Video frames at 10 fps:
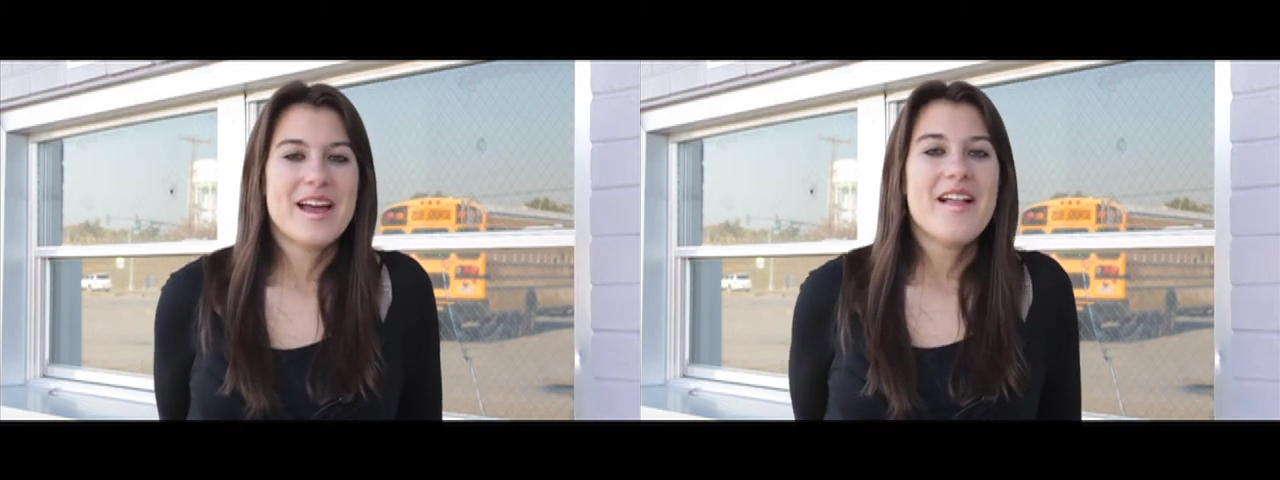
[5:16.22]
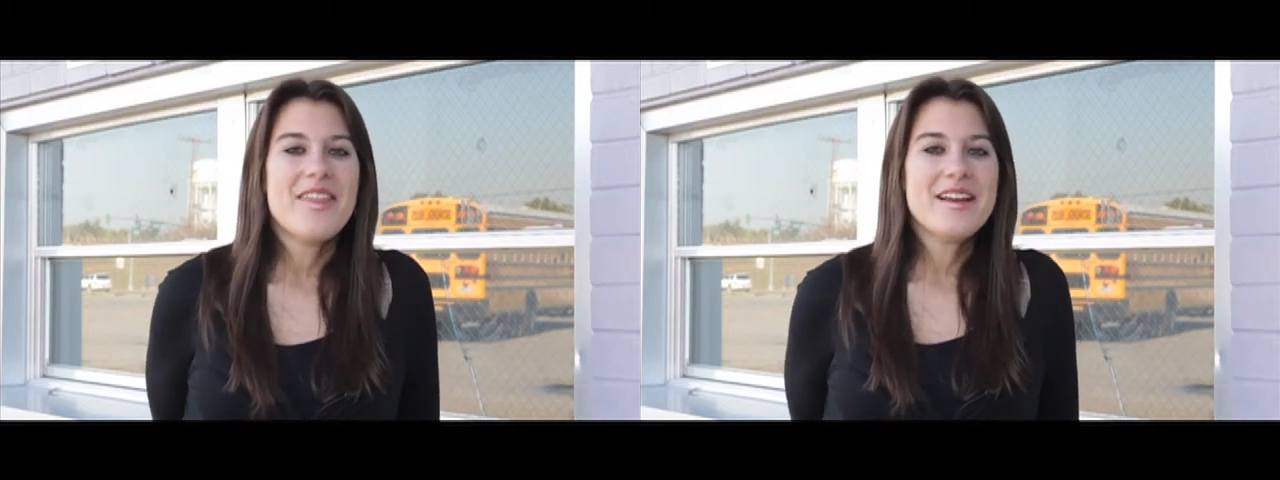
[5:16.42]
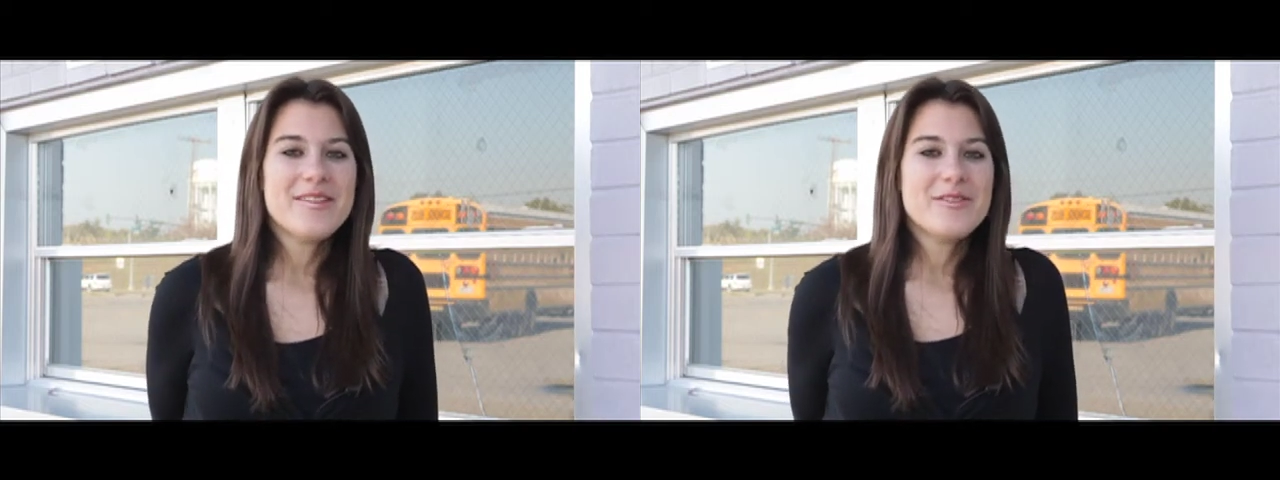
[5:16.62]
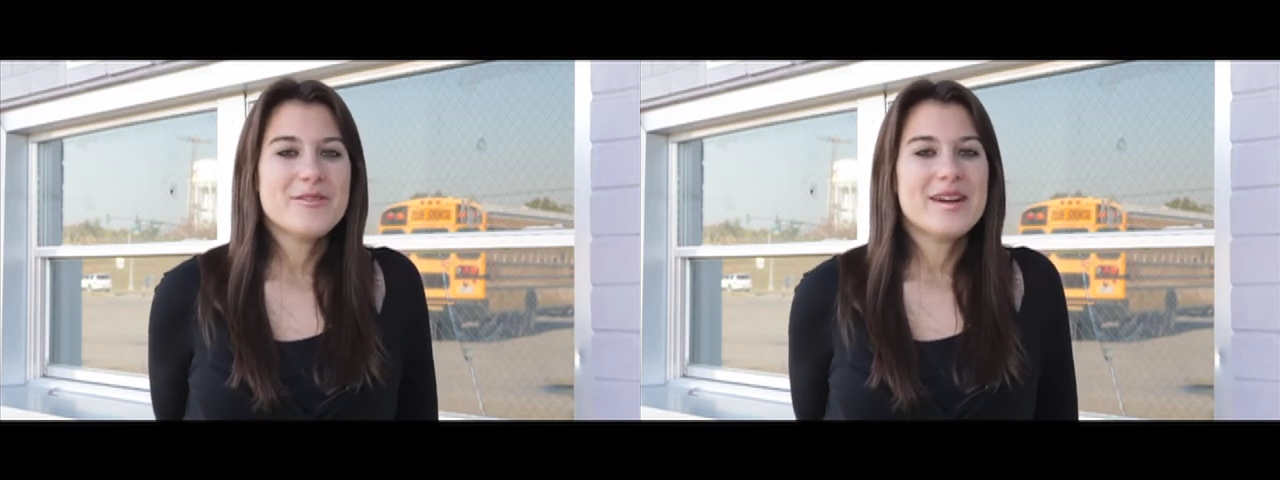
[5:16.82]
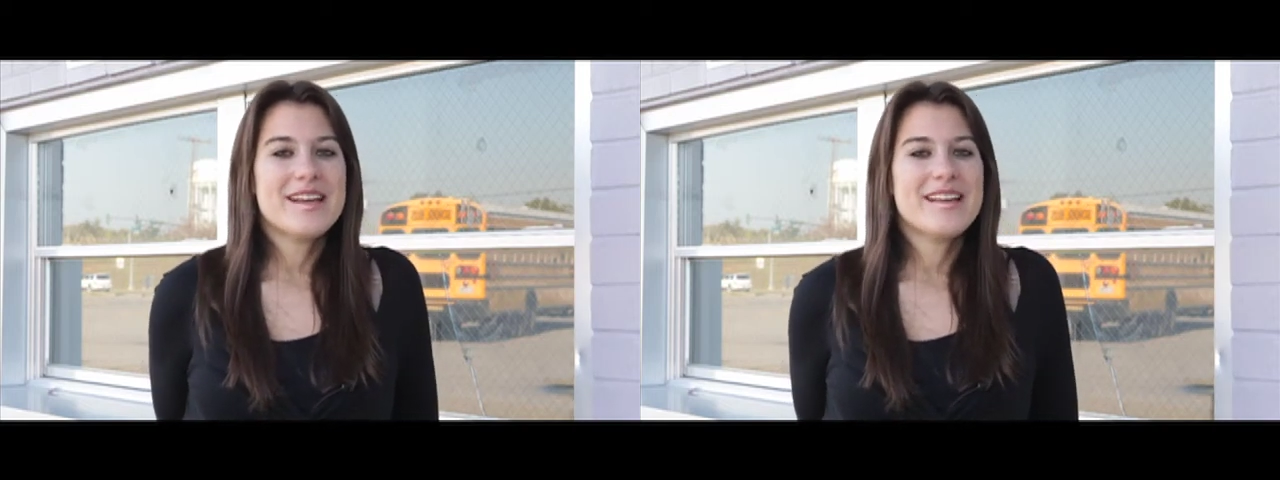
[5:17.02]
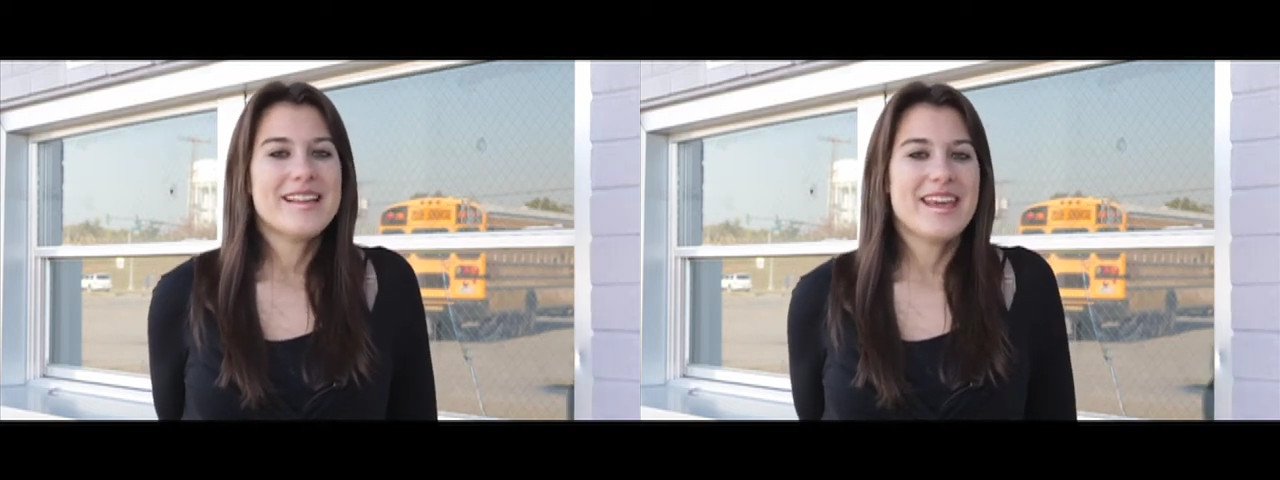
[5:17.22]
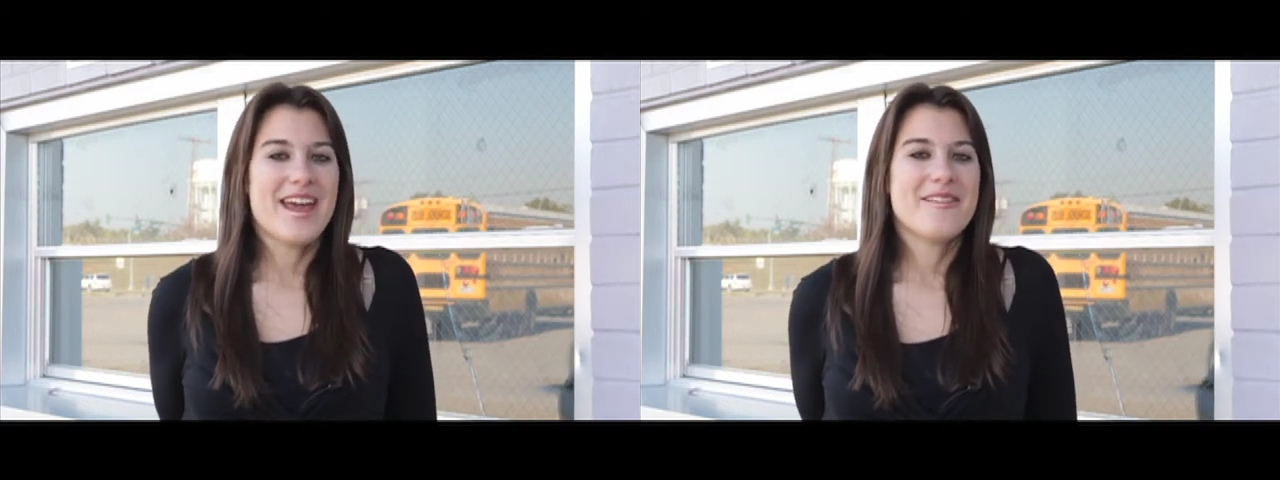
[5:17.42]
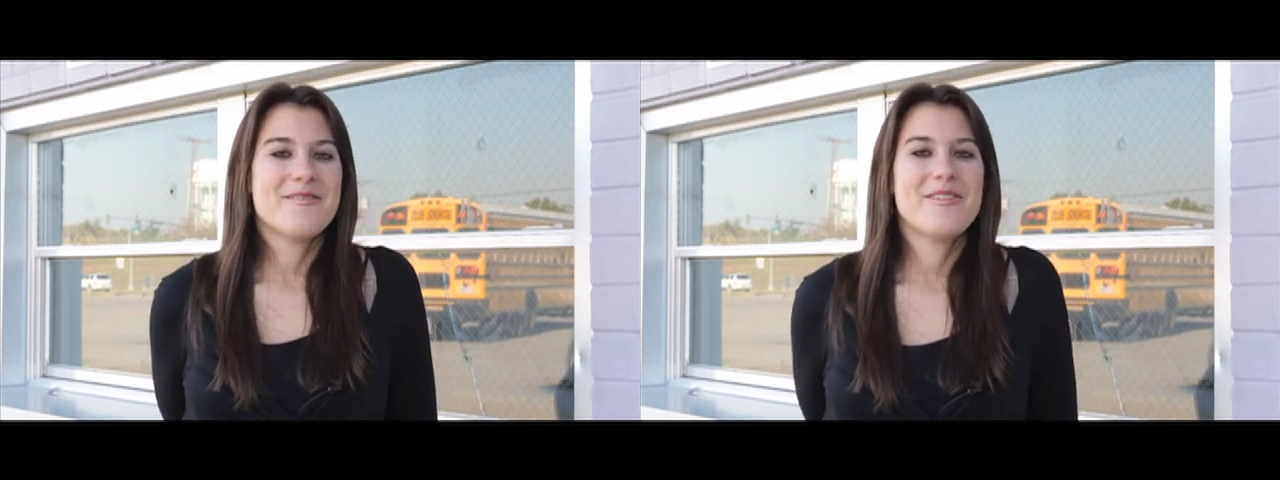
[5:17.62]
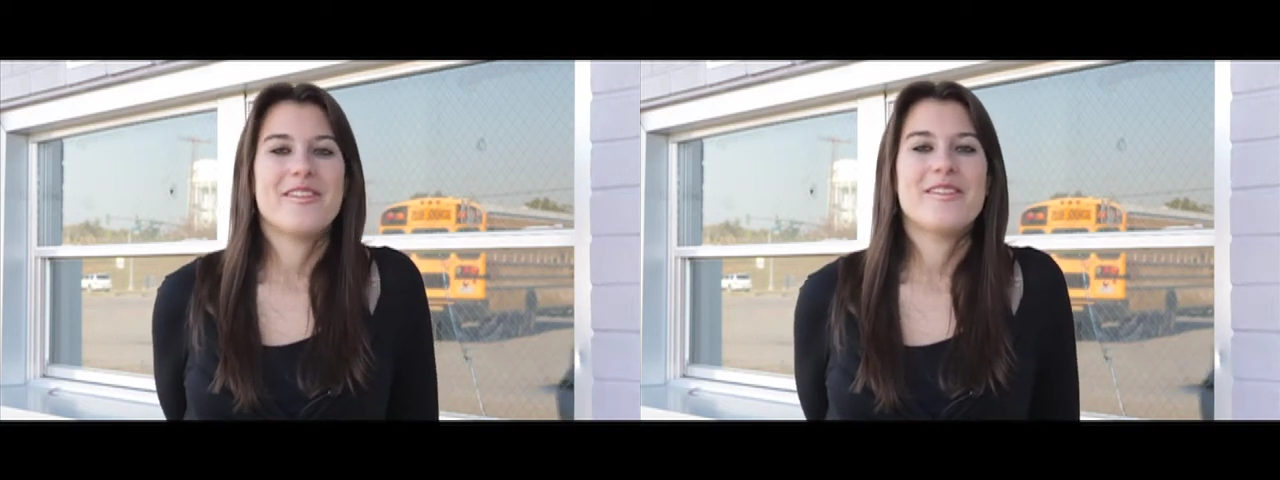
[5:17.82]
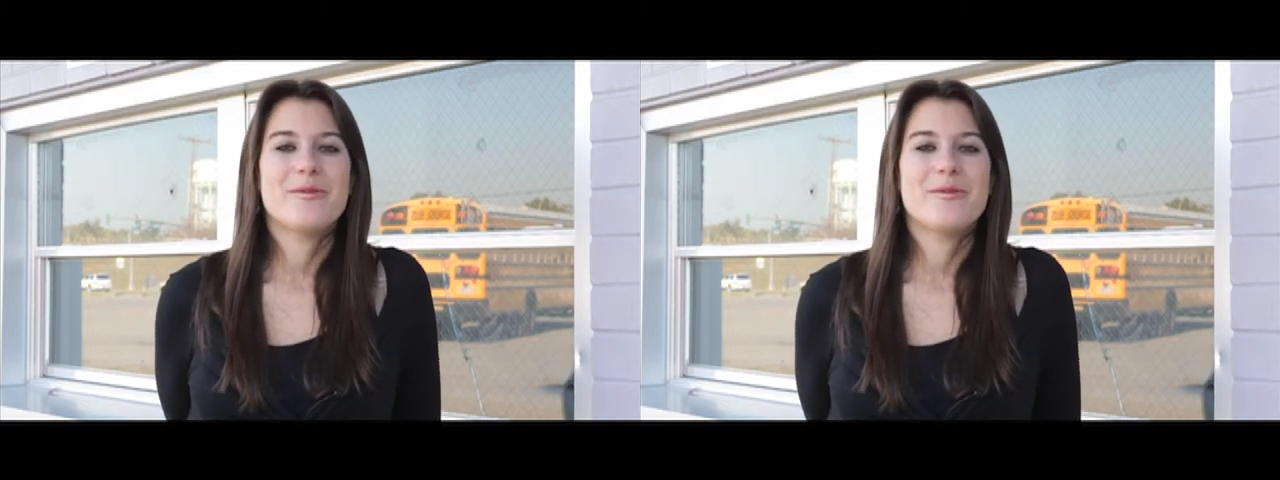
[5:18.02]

Thanks for joining us again for this